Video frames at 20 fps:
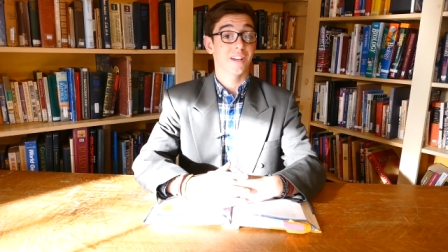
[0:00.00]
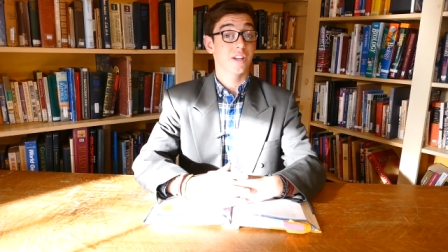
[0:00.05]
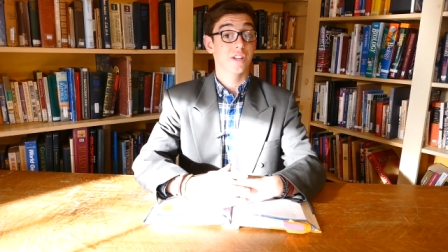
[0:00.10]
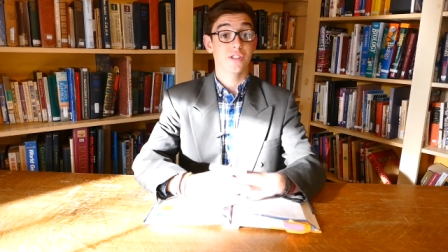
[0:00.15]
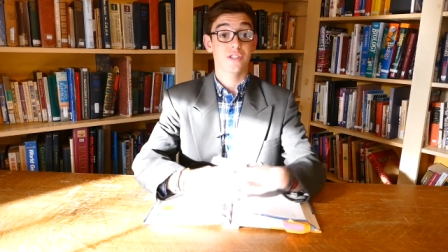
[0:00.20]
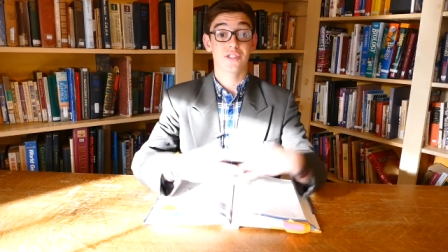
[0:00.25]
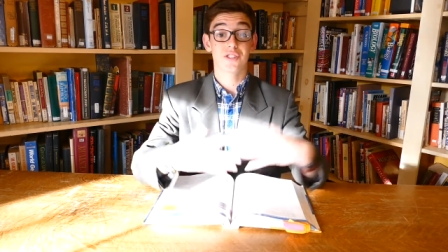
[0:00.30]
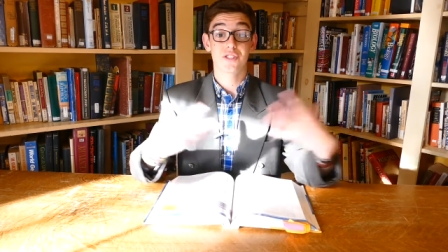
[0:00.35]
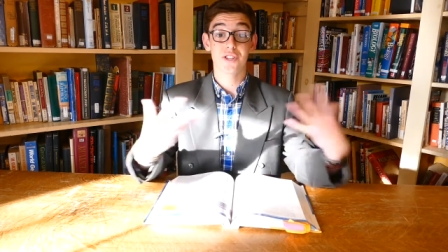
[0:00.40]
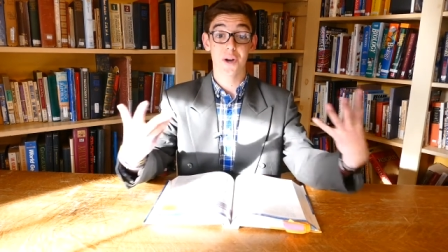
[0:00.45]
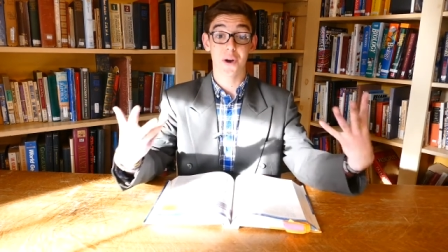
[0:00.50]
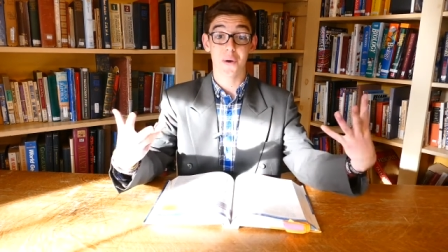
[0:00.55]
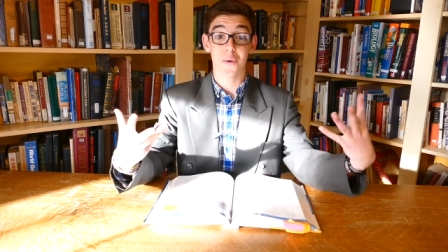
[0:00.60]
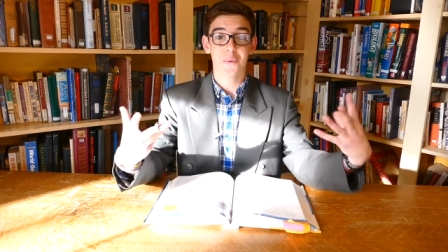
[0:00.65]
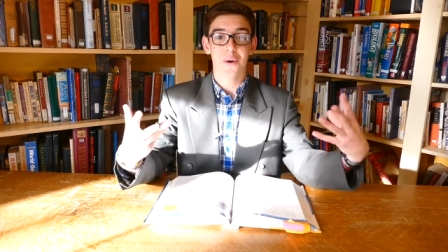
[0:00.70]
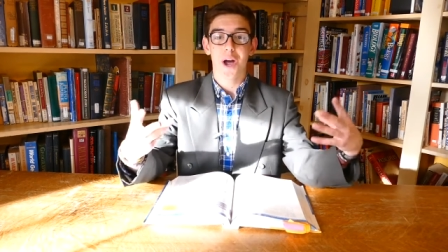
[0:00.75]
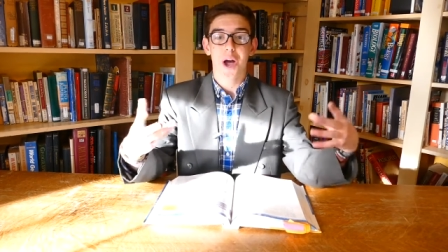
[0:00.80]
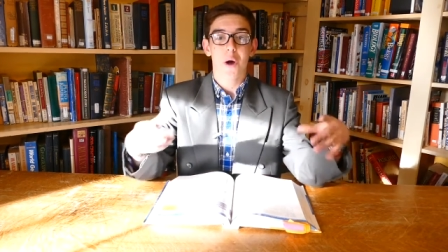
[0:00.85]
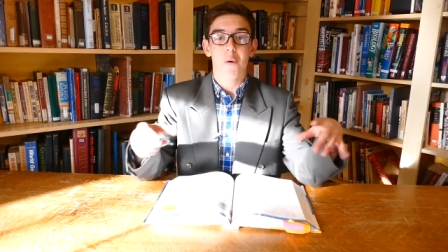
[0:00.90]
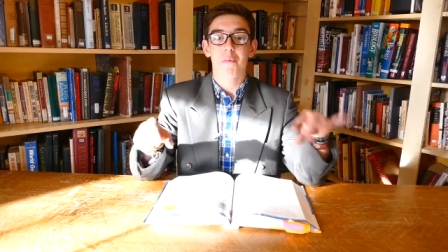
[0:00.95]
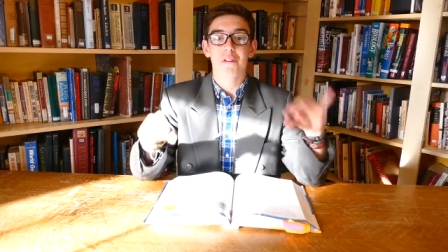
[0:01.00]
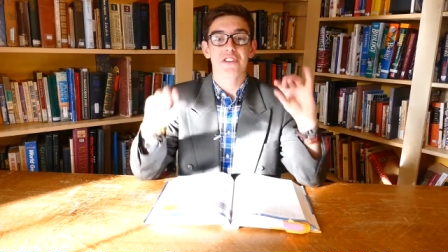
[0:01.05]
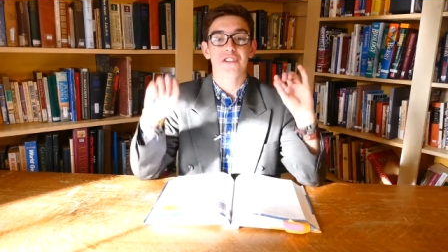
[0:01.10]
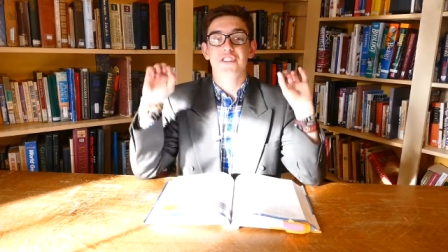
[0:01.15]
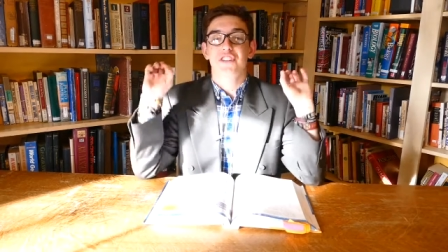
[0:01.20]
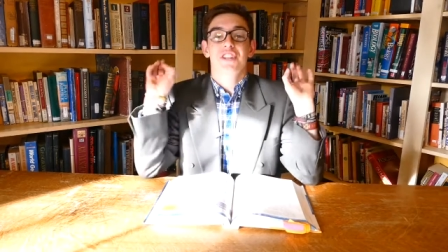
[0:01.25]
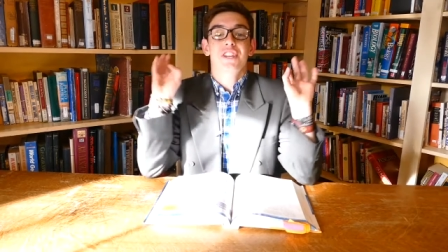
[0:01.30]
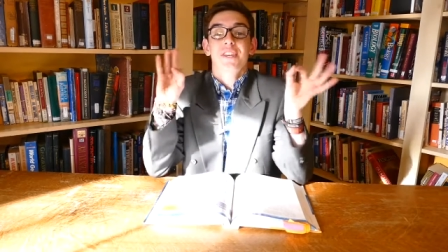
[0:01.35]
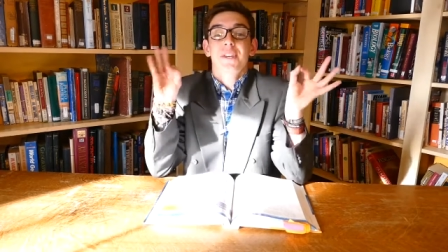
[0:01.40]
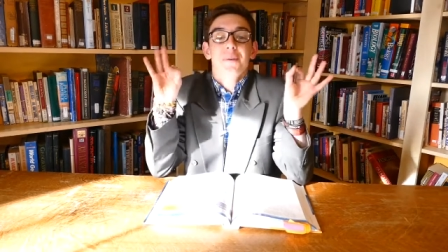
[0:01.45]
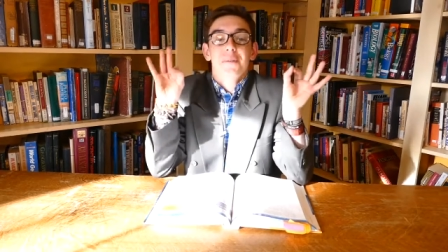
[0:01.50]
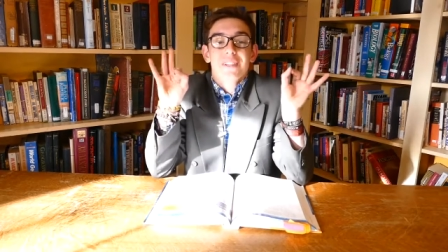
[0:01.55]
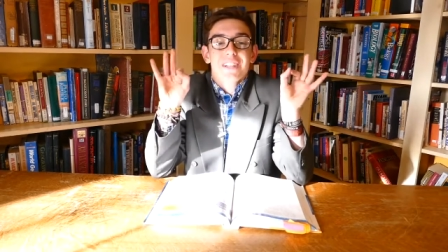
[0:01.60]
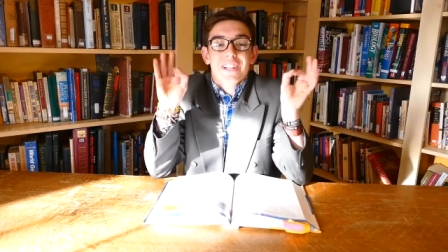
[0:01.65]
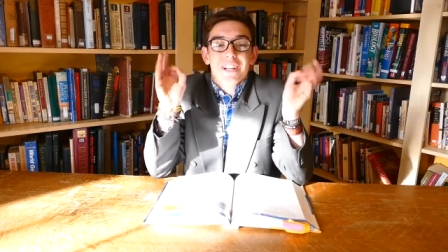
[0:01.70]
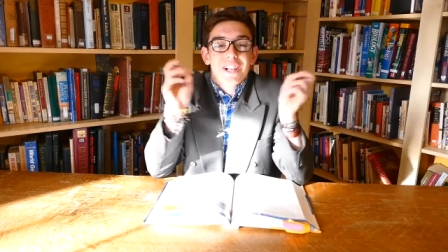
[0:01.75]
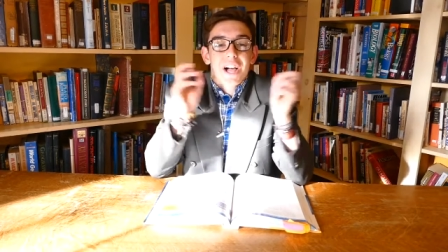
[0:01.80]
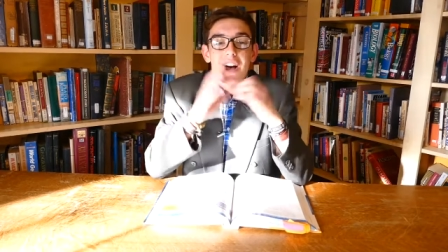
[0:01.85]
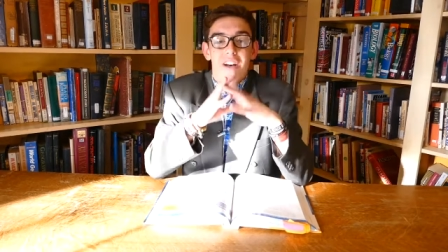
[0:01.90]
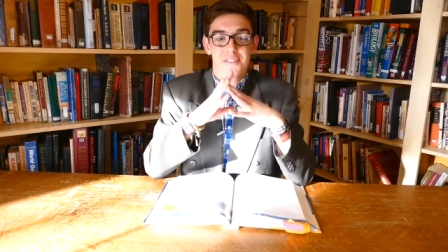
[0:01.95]
So, when your cute
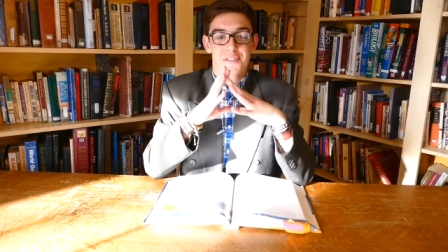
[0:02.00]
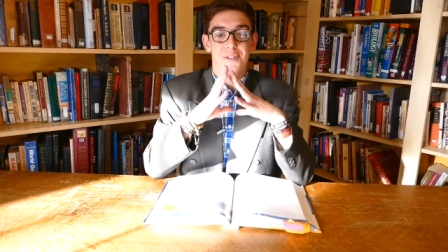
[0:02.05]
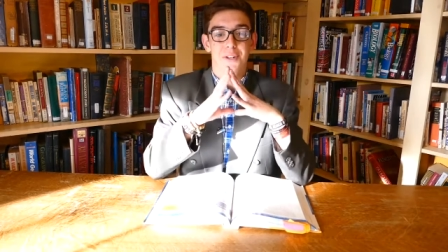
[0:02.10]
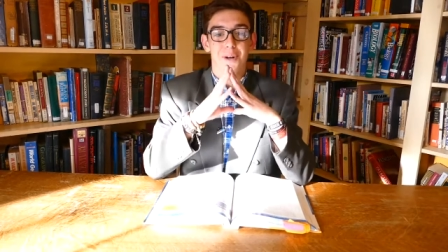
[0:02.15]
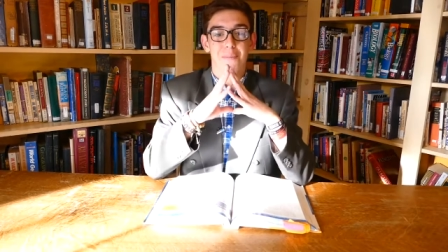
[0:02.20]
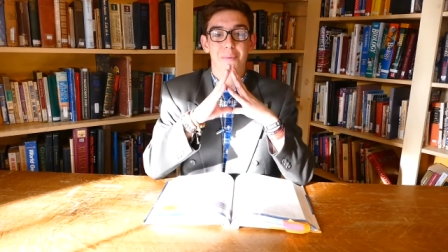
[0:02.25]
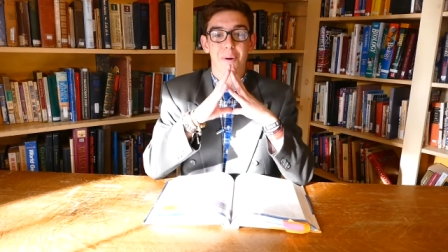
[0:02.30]
little ossicle